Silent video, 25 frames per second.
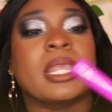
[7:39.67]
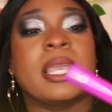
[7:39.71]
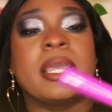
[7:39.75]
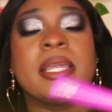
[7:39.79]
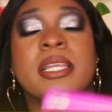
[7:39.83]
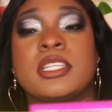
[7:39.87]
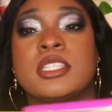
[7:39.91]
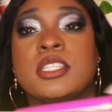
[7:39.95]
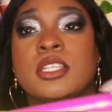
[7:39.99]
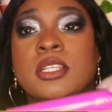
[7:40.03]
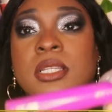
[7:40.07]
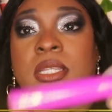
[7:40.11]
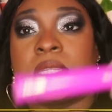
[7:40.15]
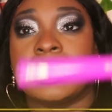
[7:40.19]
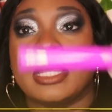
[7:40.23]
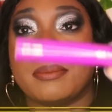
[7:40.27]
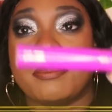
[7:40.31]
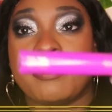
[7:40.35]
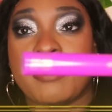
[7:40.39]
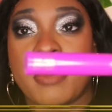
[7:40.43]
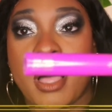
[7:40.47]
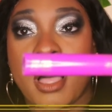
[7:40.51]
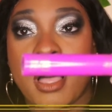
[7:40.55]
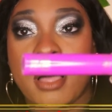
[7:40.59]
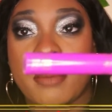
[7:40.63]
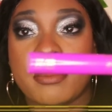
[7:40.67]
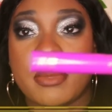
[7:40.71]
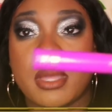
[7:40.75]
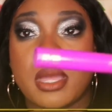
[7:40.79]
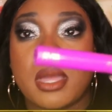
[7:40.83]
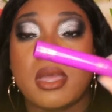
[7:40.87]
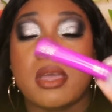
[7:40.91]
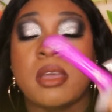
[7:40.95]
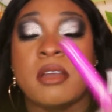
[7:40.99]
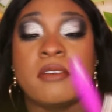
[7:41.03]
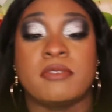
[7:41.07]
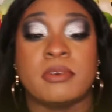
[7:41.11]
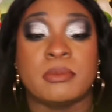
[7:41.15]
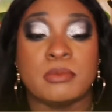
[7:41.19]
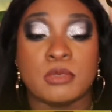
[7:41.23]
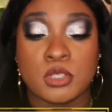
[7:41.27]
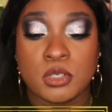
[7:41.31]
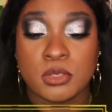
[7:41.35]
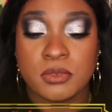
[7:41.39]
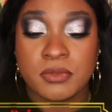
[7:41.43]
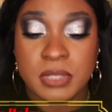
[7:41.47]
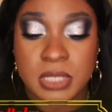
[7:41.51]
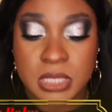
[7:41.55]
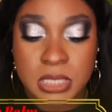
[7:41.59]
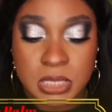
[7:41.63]
It is a lip balm from
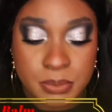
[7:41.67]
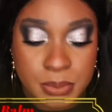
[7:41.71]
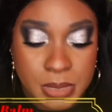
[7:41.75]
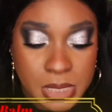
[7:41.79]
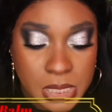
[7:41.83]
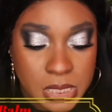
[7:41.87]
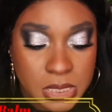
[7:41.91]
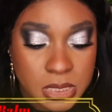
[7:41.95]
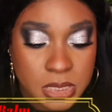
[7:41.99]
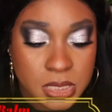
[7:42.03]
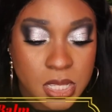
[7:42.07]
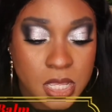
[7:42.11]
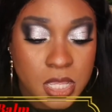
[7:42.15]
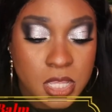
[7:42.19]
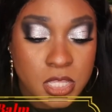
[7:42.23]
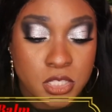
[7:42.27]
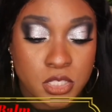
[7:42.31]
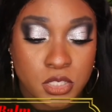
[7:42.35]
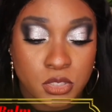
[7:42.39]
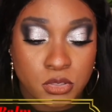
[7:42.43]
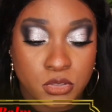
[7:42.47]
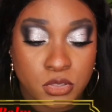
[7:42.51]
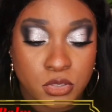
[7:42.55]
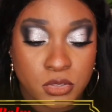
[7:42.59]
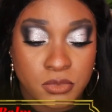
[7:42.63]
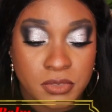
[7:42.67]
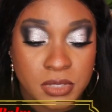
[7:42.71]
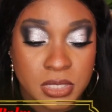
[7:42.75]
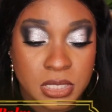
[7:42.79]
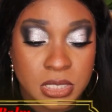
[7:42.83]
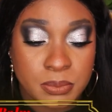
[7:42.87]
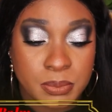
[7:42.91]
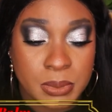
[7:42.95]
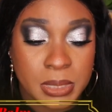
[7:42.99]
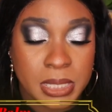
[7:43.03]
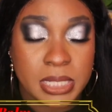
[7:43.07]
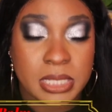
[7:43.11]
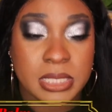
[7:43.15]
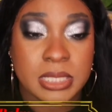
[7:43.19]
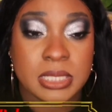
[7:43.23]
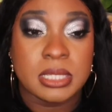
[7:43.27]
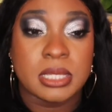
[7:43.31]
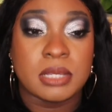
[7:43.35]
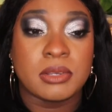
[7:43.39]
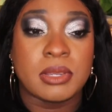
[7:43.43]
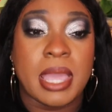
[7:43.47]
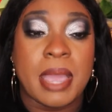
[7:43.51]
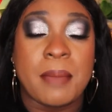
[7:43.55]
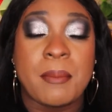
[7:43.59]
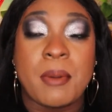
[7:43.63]
Juvia's Place. So Juvia's Place
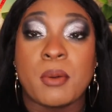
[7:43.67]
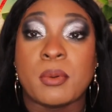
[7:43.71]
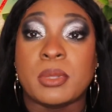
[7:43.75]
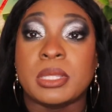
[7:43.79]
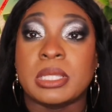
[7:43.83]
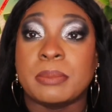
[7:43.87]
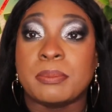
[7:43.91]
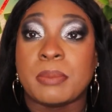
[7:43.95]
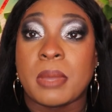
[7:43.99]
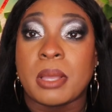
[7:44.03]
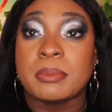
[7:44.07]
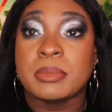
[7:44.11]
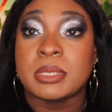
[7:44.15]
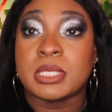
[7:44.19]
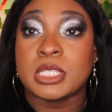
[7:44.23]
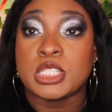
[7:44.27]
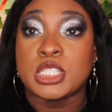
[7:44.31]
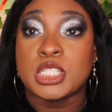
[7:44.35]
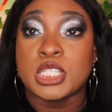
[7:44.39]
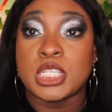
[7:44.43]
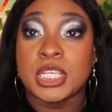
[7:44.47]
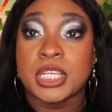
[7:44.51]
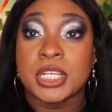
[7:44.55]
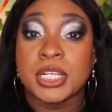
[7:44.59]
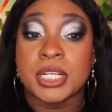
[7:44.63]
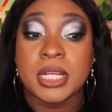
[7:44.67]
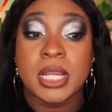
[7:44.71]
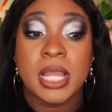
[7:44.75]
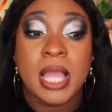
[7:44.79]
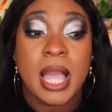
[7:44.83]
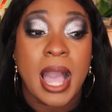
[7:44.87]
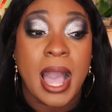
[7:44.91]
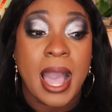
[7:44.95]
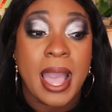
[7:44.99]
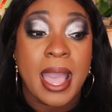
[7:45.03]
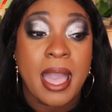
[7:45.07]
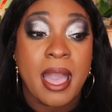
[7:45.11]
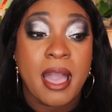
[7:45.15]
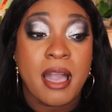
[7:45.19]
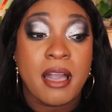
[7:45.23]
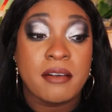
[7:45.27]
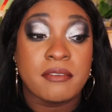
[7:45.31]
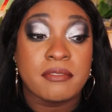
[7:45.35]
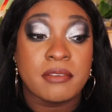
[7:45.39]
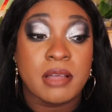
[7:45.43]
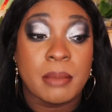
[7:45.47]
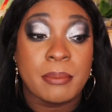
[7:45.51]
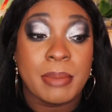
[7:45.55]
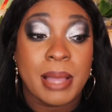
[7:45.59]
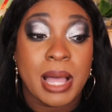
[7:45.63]
came out with lip balms this year. I
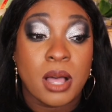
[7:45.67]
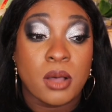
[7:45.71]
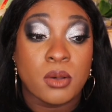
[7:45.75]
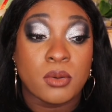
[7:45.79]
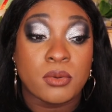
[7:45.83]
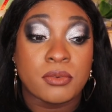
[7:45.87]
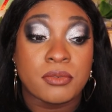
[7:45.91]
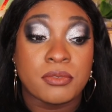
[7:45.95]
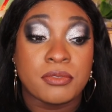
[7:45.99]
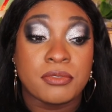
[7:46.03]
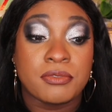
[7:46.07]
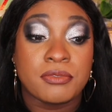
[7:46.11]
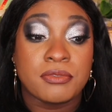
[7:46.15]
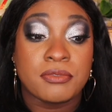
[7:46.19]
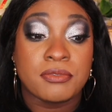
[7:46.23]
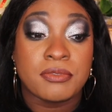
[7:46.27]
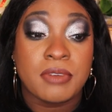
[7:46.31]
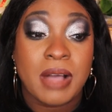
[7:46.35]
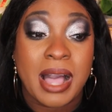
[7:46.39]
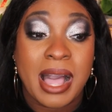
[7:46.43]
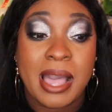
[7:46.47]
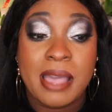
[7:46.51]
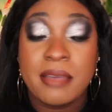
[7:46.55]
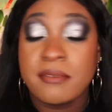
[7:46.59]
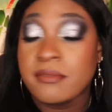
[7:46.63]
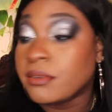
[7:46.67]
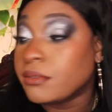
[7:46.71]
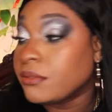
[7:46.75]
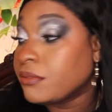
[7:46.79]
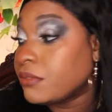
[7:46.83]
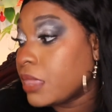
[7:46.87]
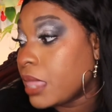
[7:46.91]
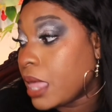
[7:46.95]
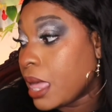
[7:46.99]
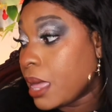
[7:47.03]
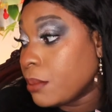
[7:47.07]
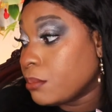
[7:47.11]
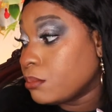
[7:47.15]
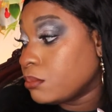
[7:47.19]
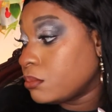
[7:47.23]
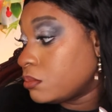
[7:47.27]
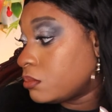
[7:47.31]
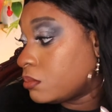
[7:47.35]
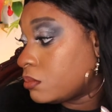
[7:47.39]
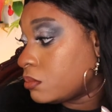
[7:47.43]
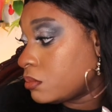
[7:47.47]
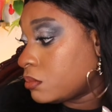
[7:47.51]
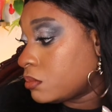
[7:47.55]
have about five of them.